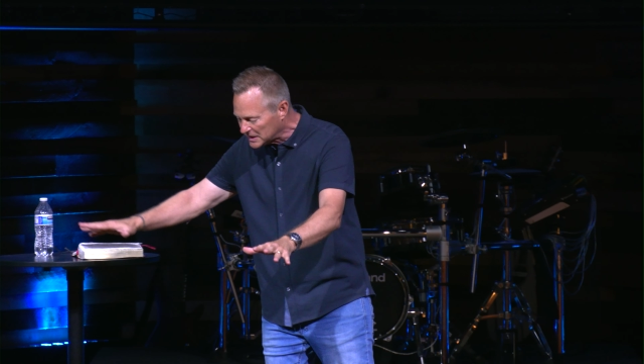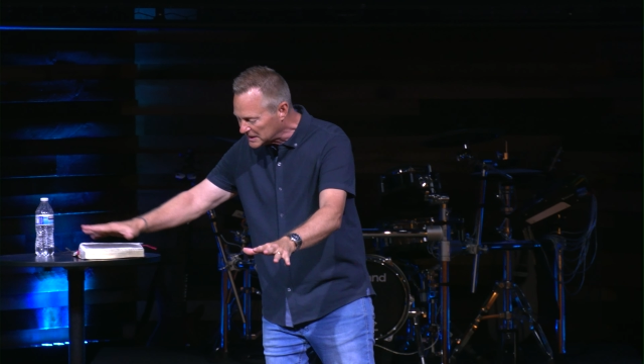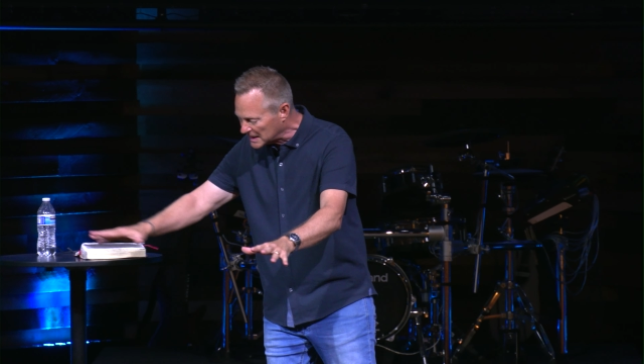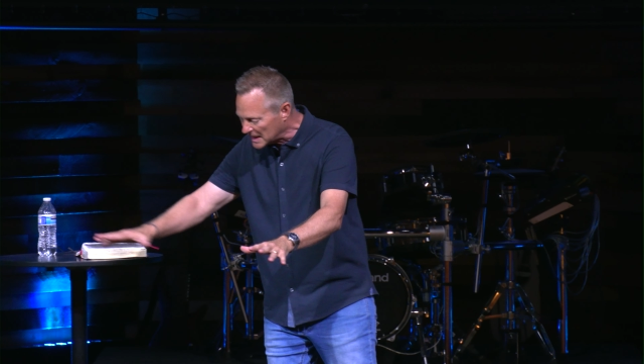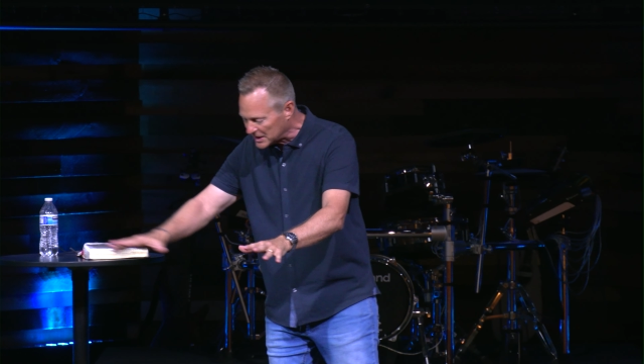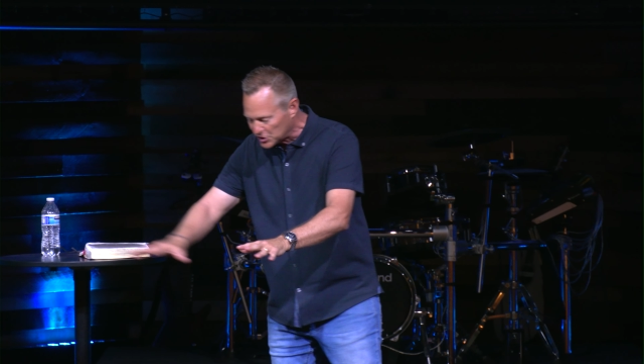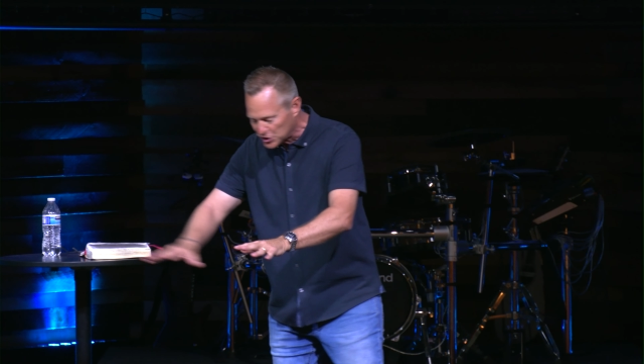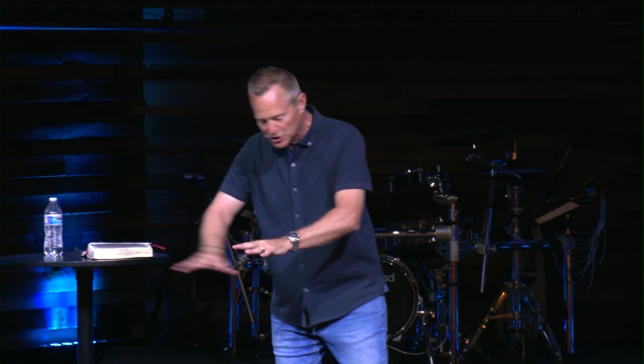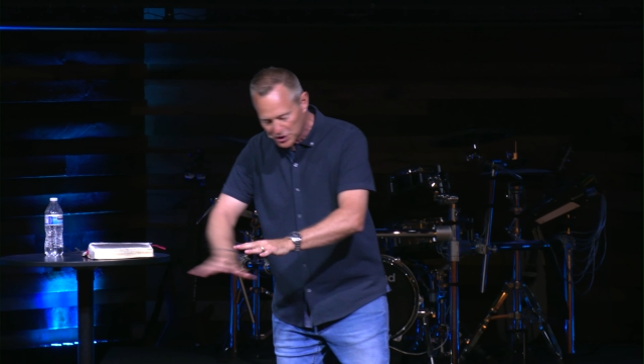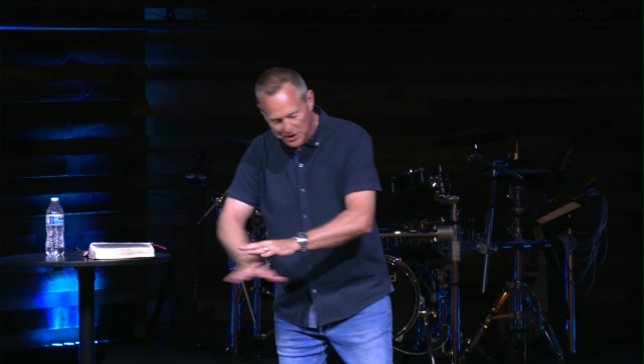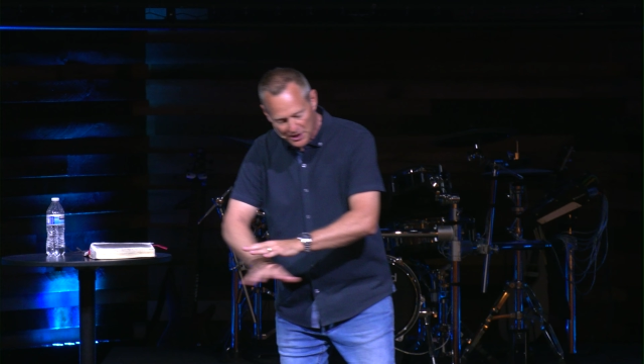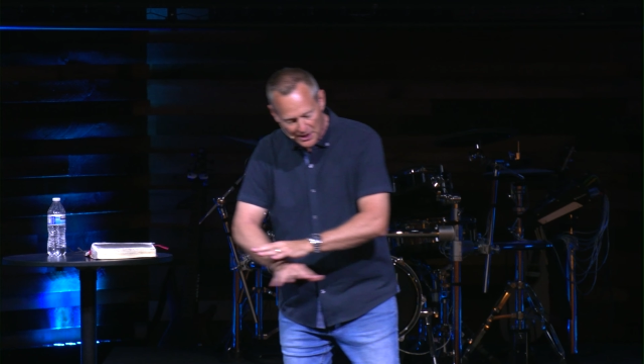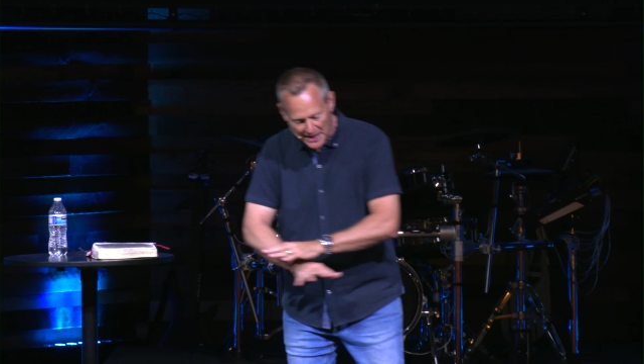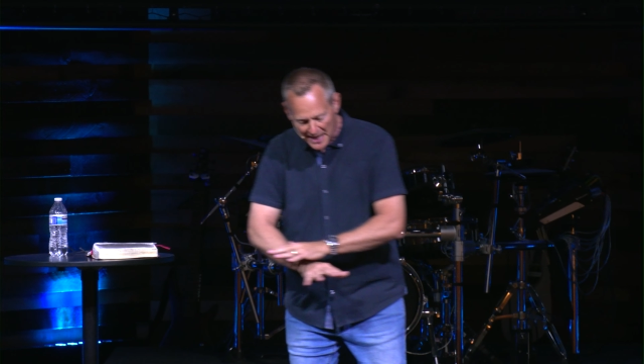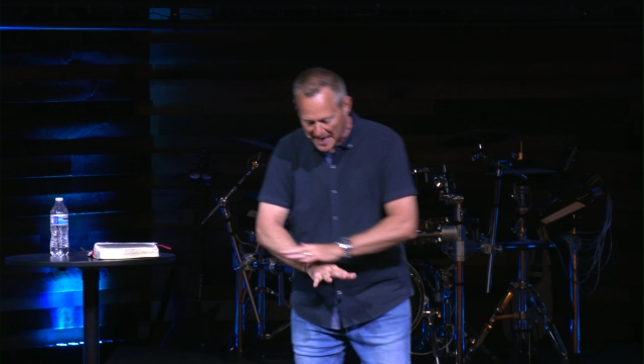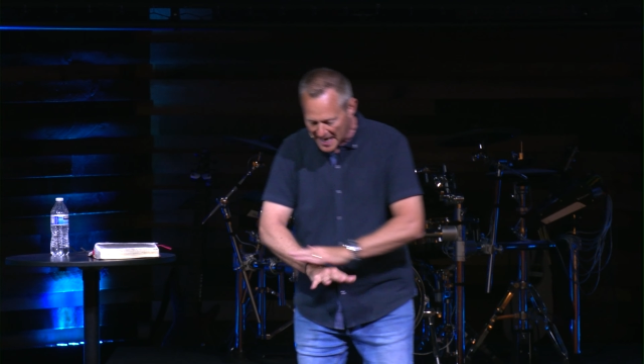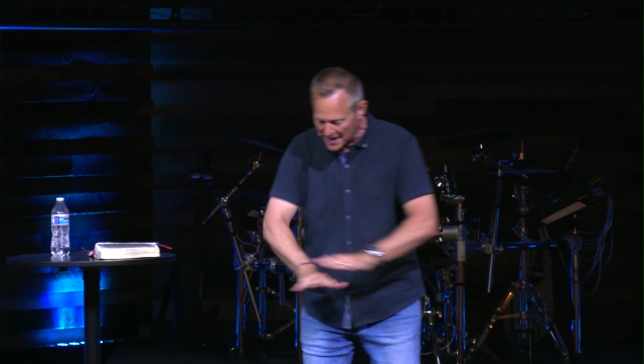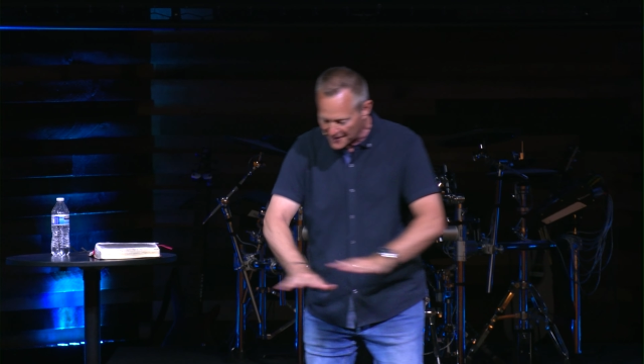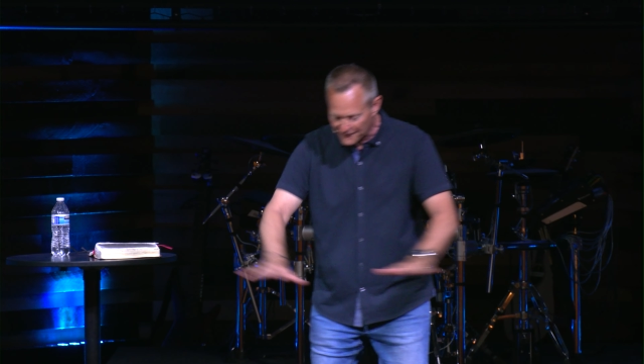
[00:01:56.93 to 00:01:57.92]

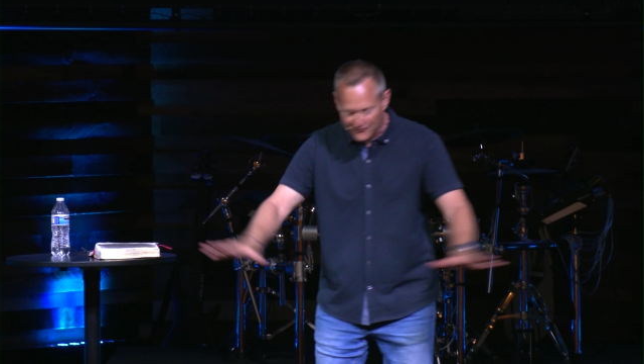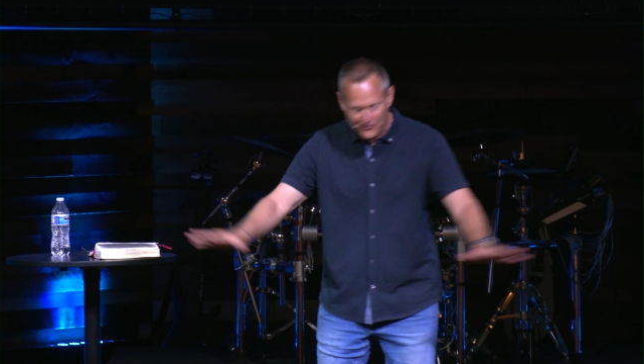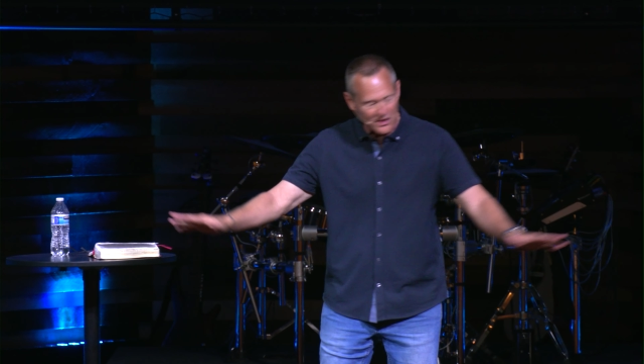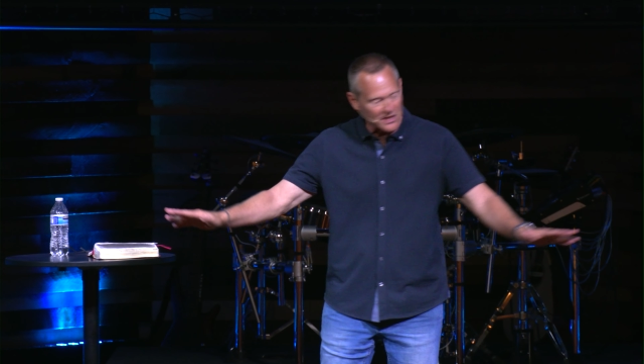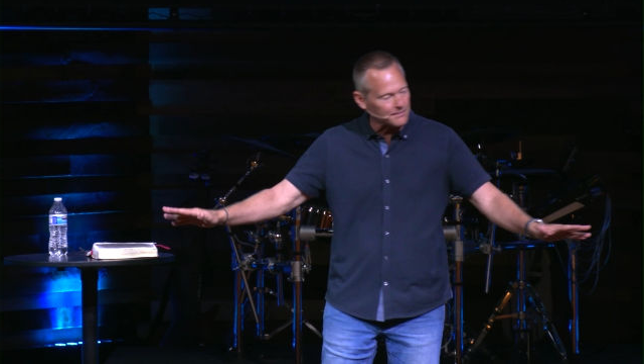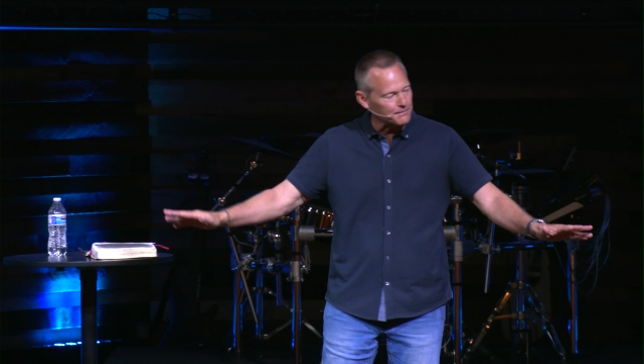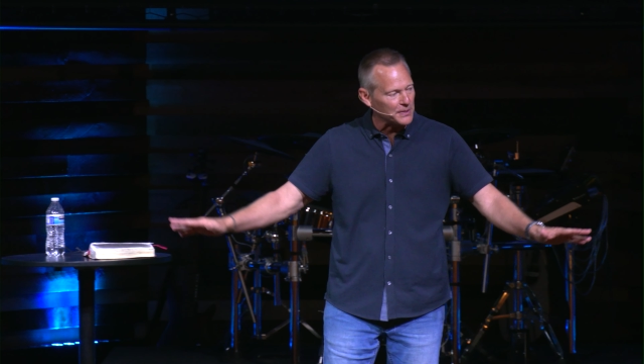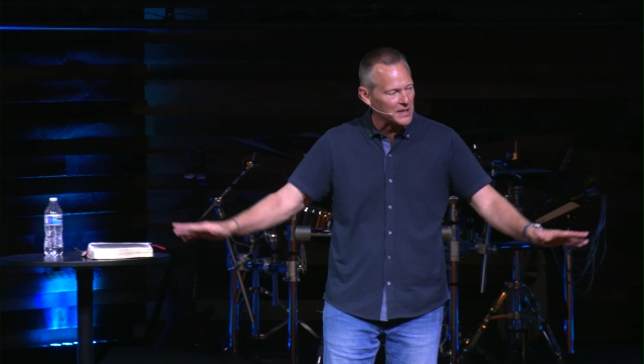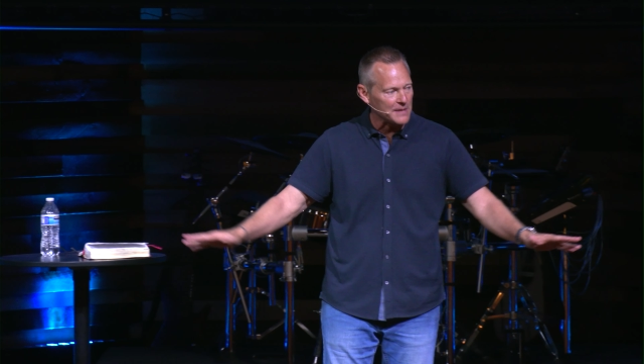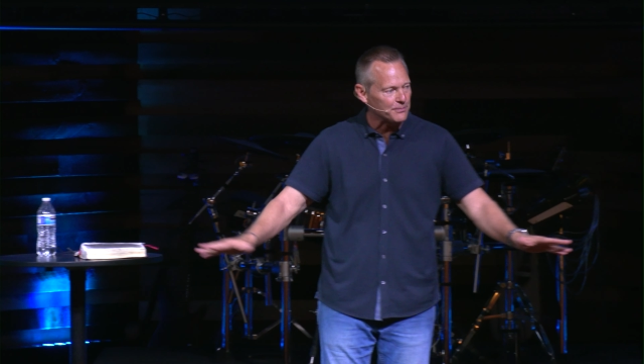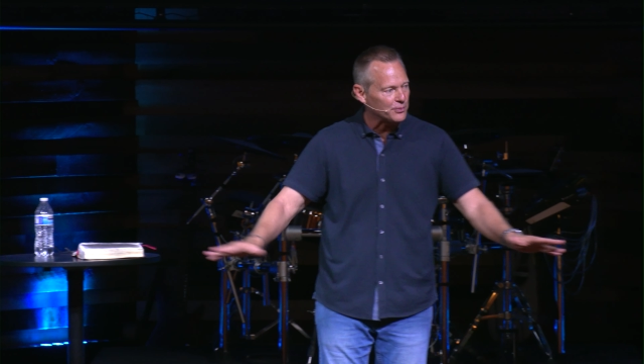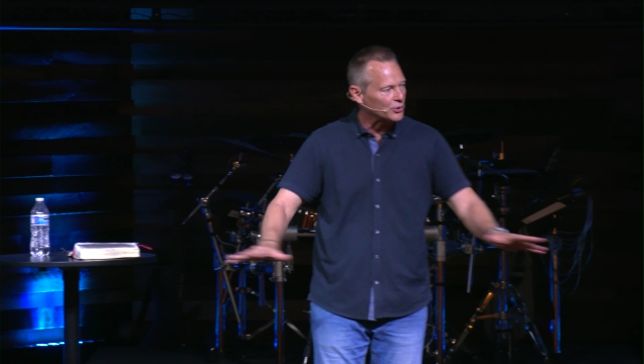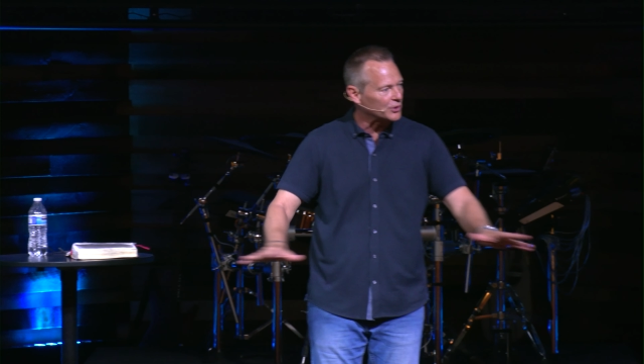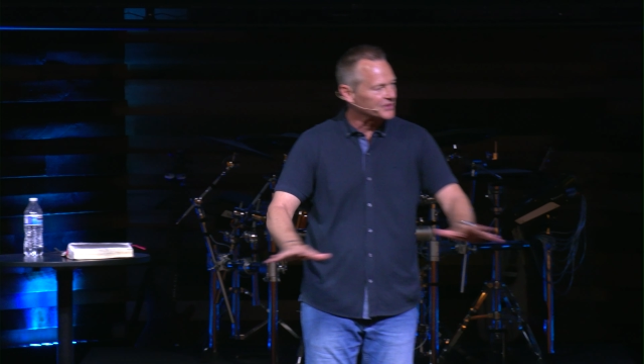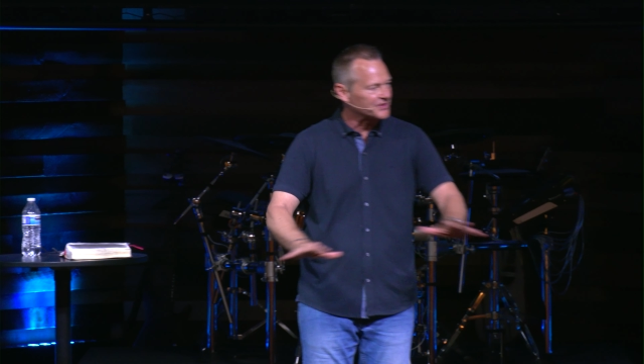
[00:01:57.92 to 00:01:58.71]
nation, every people.